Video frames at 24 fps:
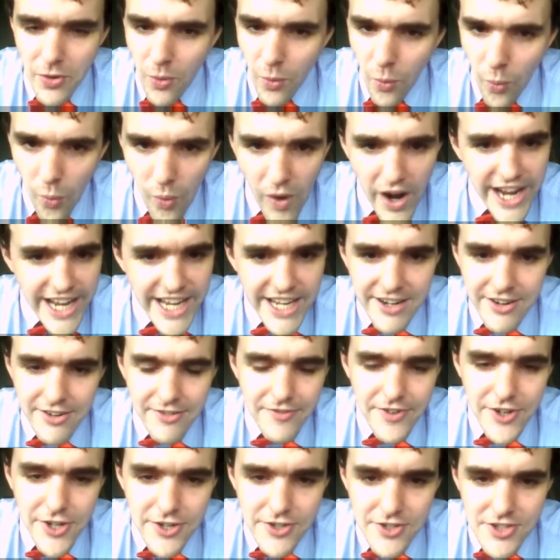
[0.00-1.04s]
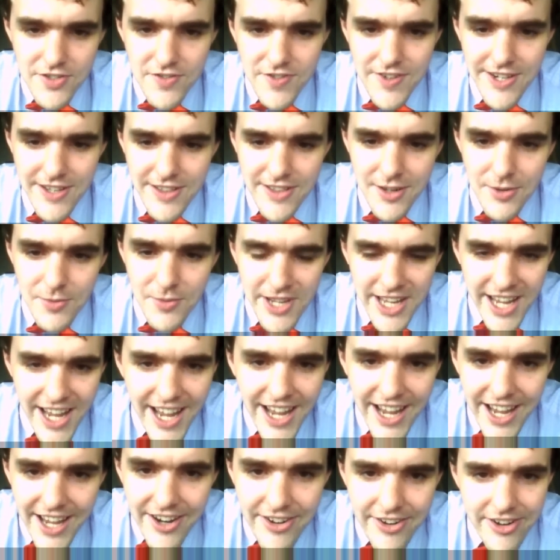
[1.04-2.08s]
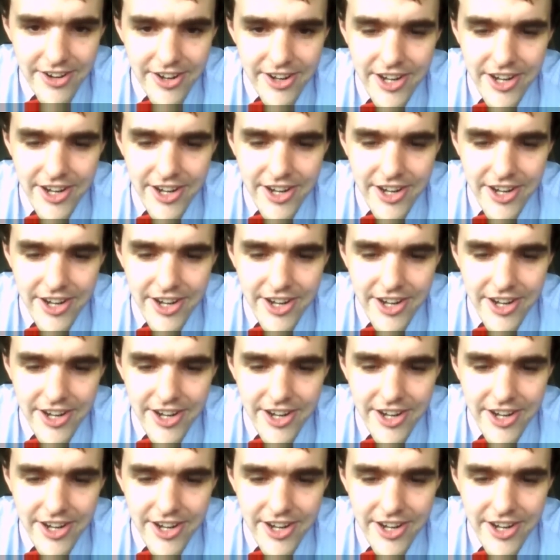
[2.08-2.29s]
way in advance of anything we had.